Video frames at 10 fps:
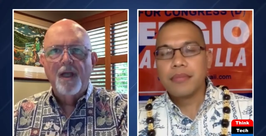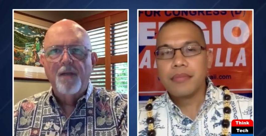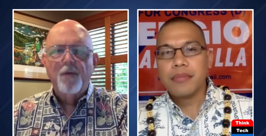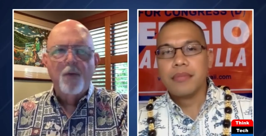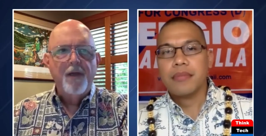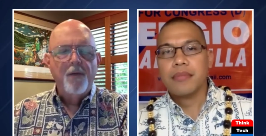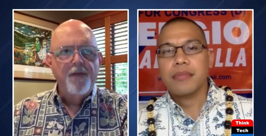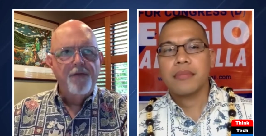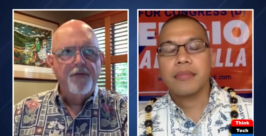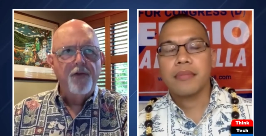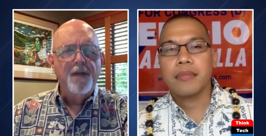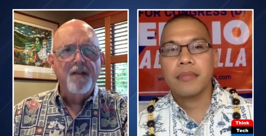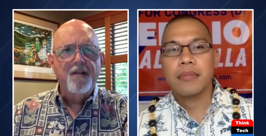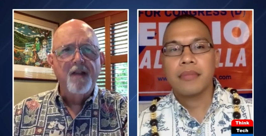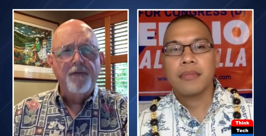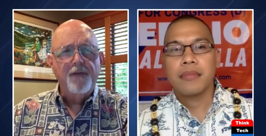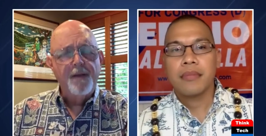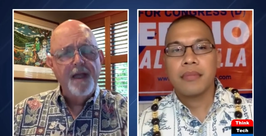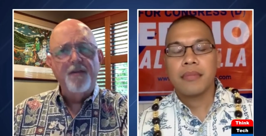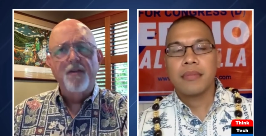Speaker 1: Okay, we, we have a few minutes left.
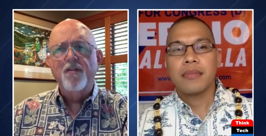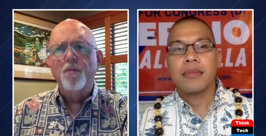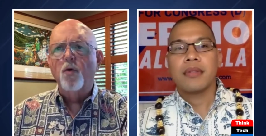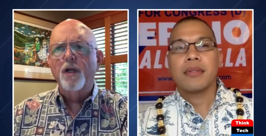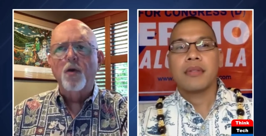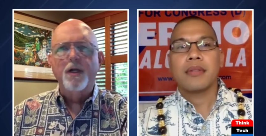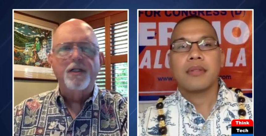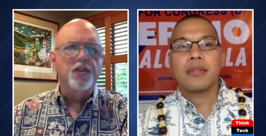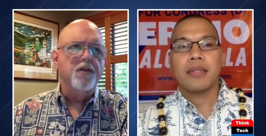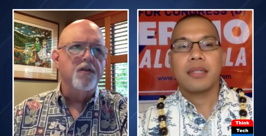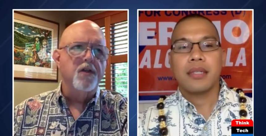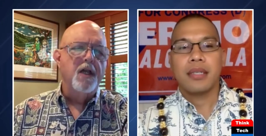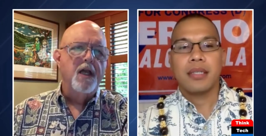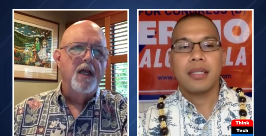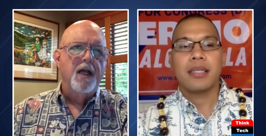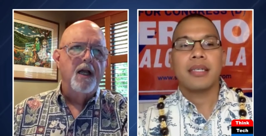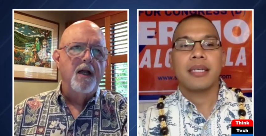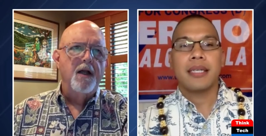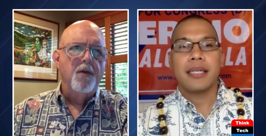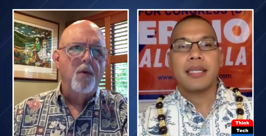I'm ask you some quick questions.
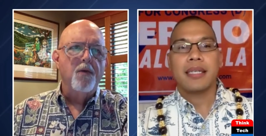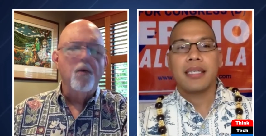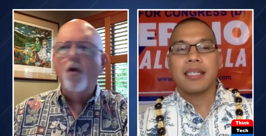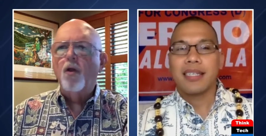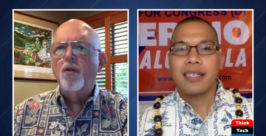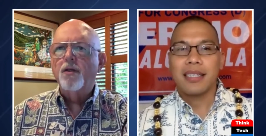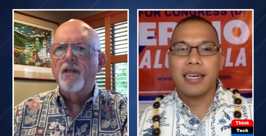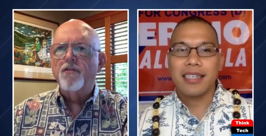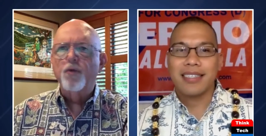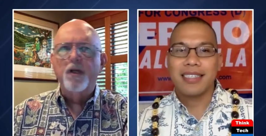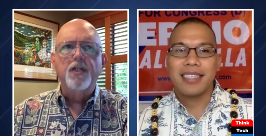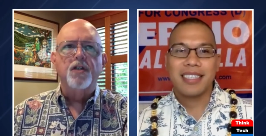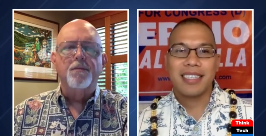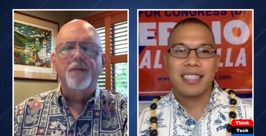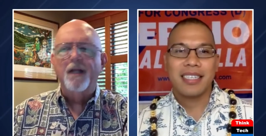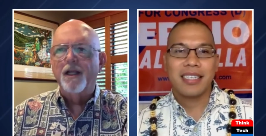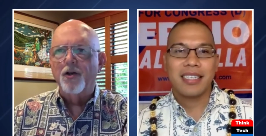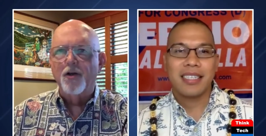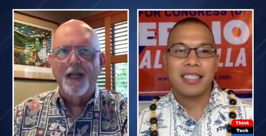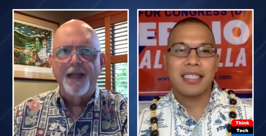Uh, what role does religion play in
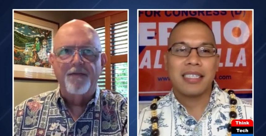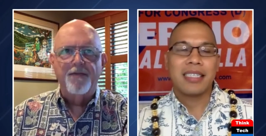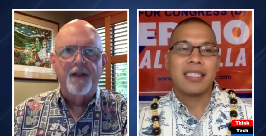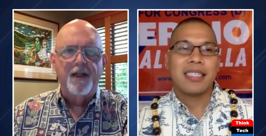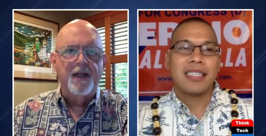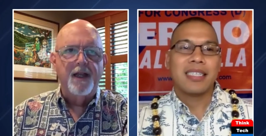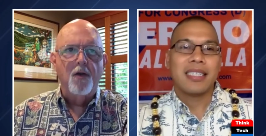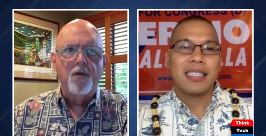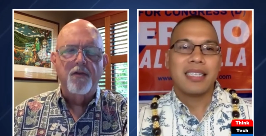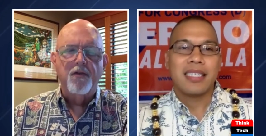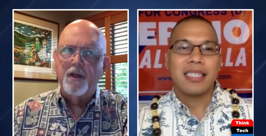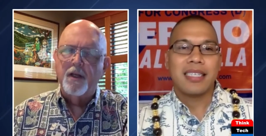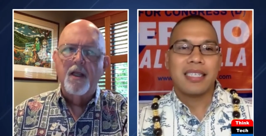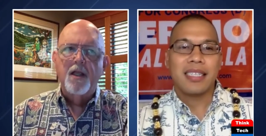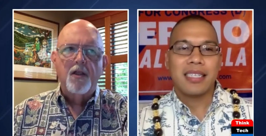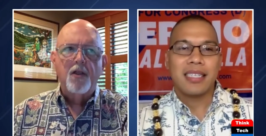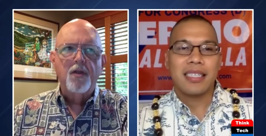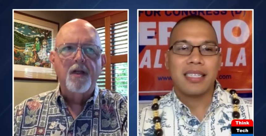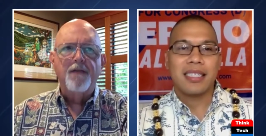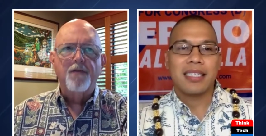your life? And I noticed that you
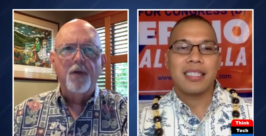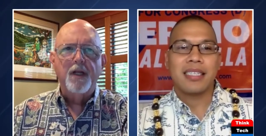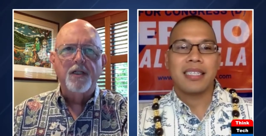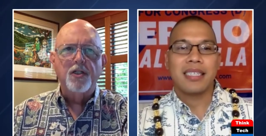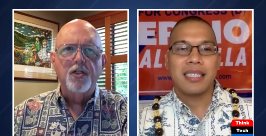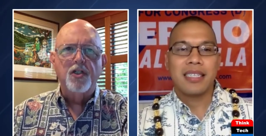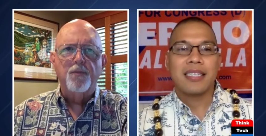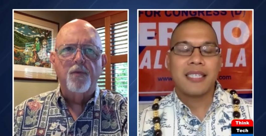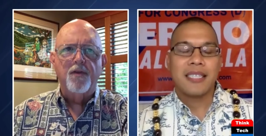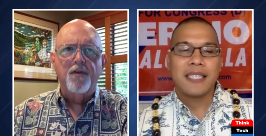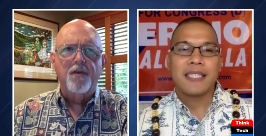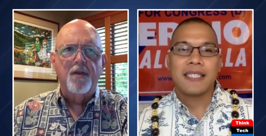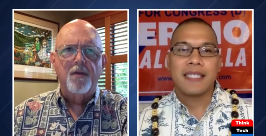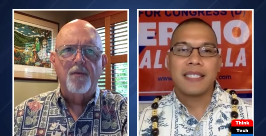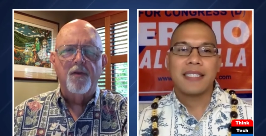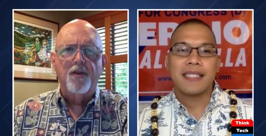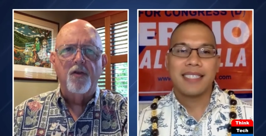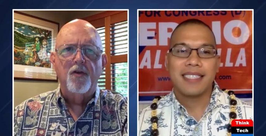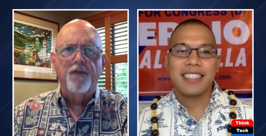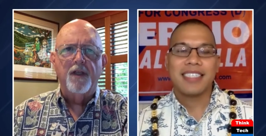did have a relationship with with the
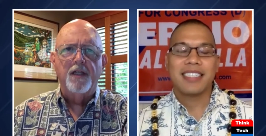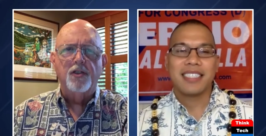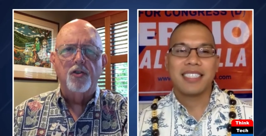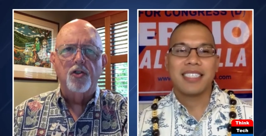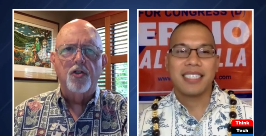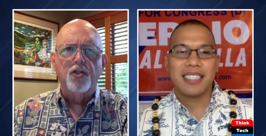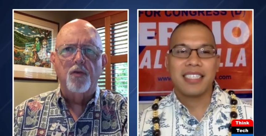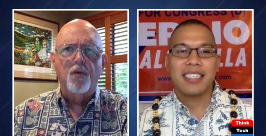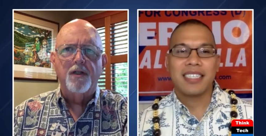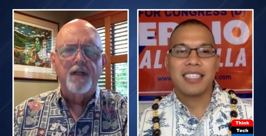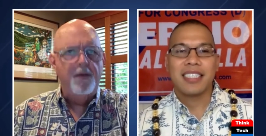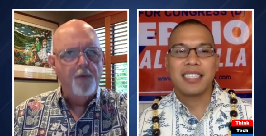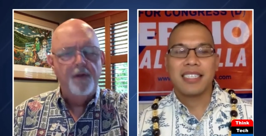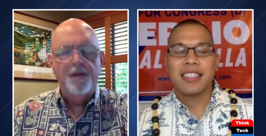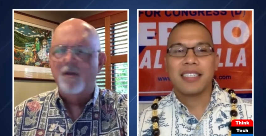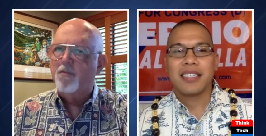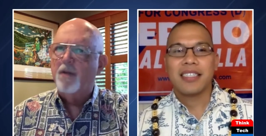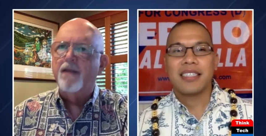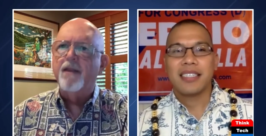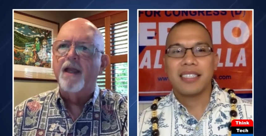Unification Church at one time.
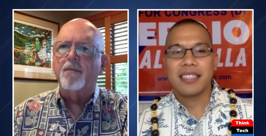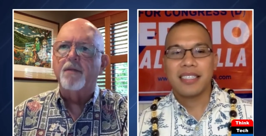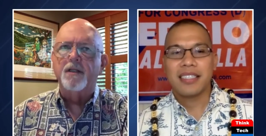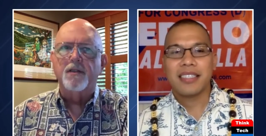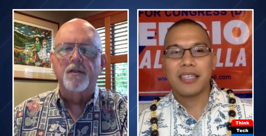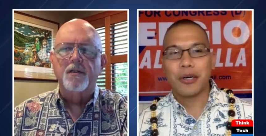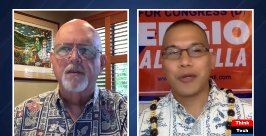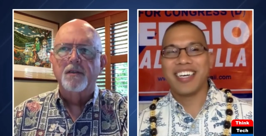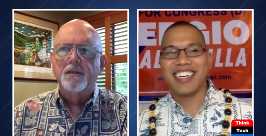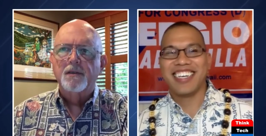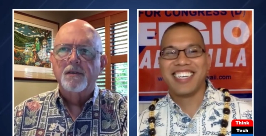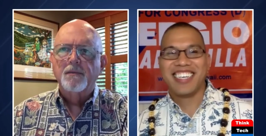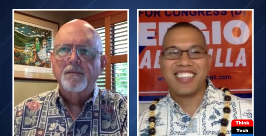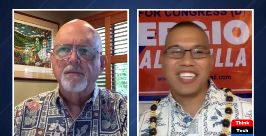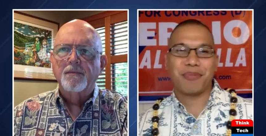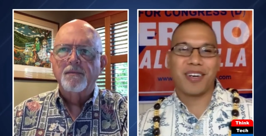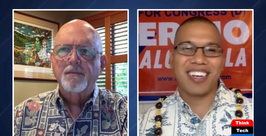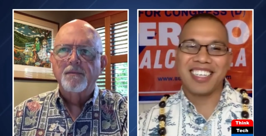Explain that, please.
Speaker 2: Okay, thanks, Mark.